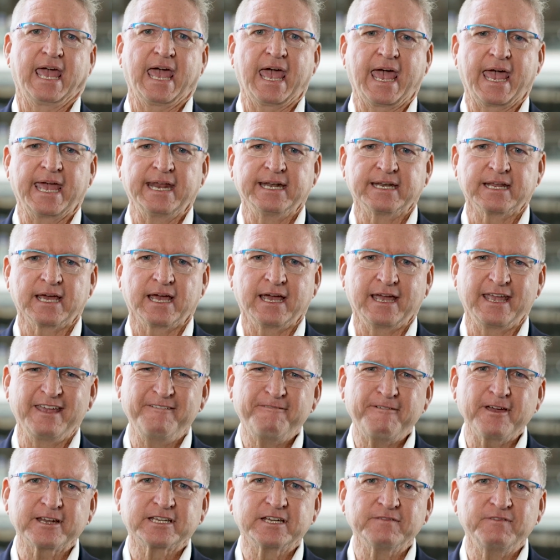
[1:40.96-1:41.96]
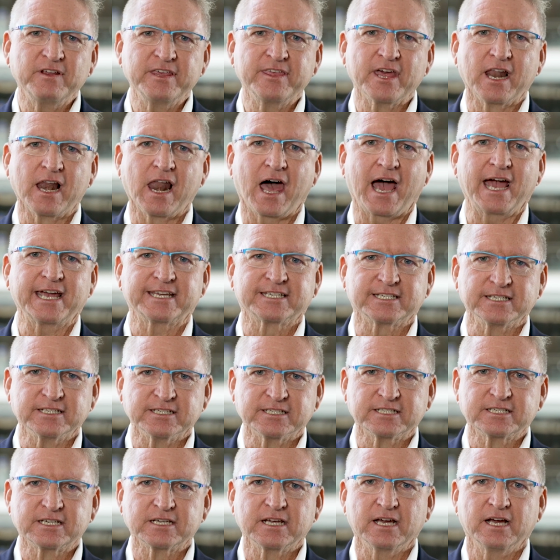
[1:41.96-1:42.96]
and uh, effectively the
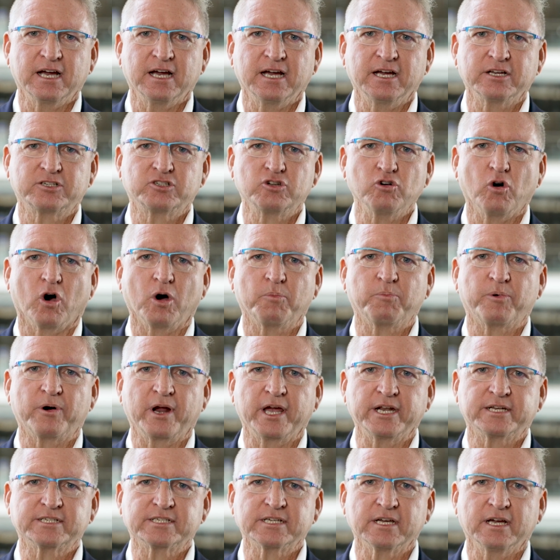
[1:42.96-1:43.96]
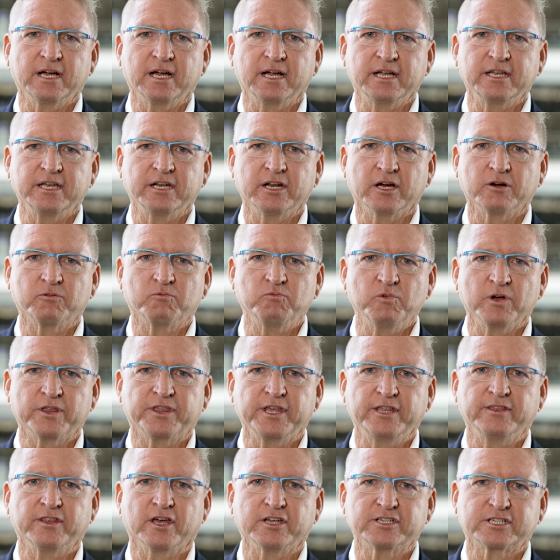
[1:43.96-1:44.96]
license uh, to operate uh, you know,
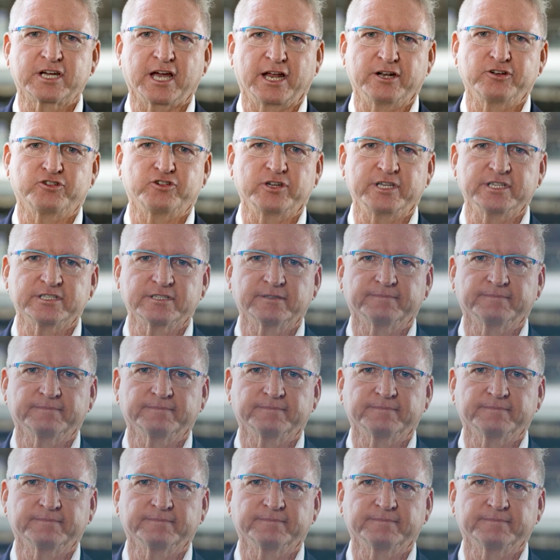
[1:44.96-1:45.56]
within those countries.